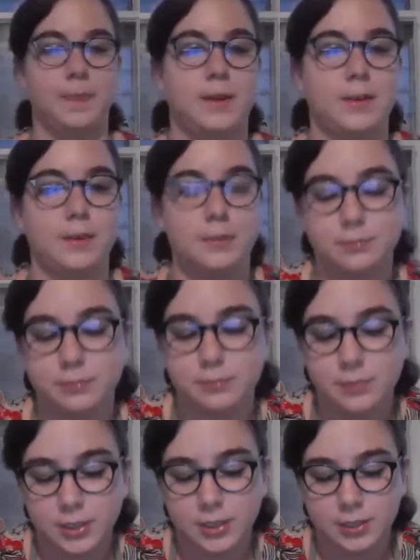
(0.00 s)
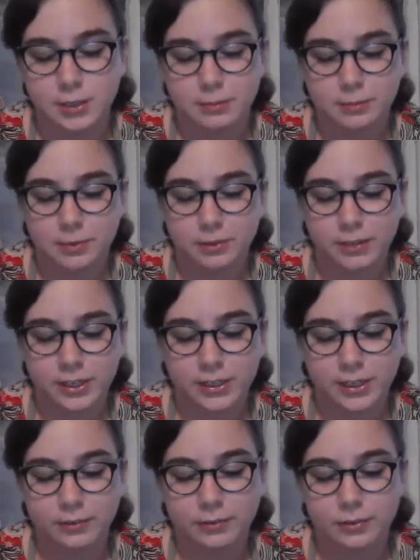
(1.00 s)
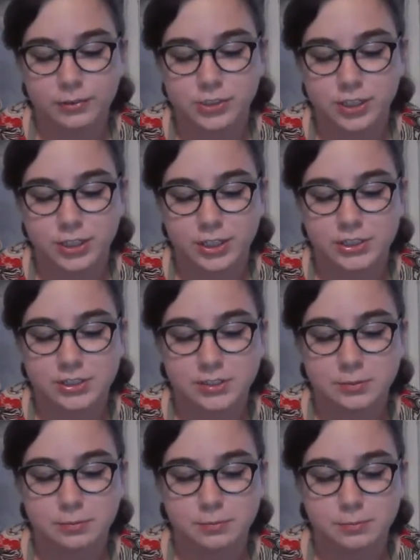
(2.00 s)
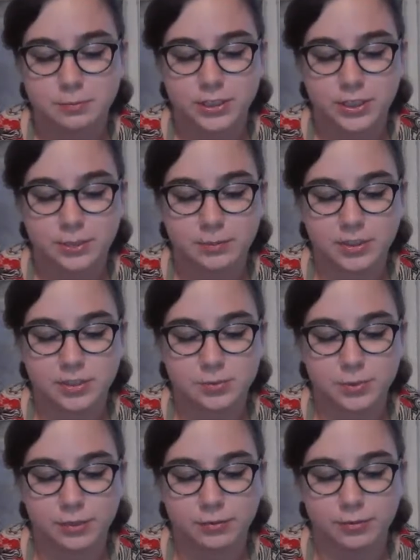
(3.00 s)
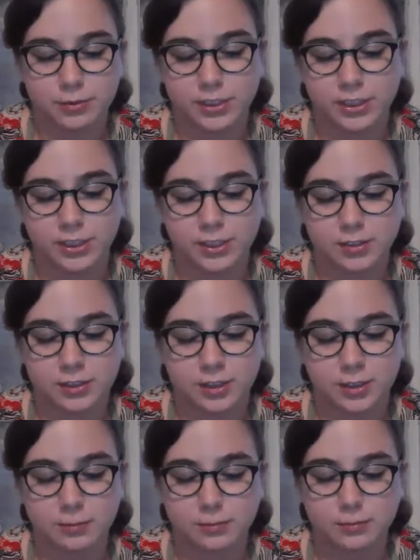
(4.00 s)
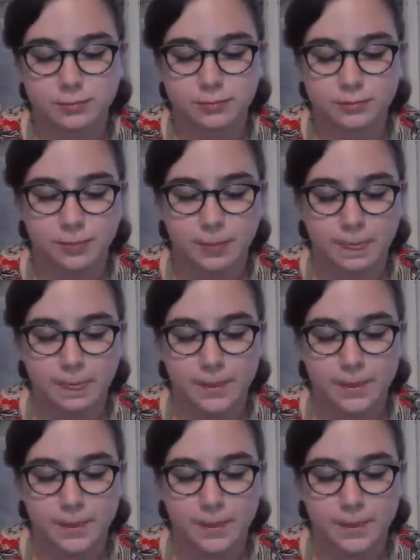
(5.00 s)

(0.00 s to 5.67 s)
But right now, crochet is pretty much my only income.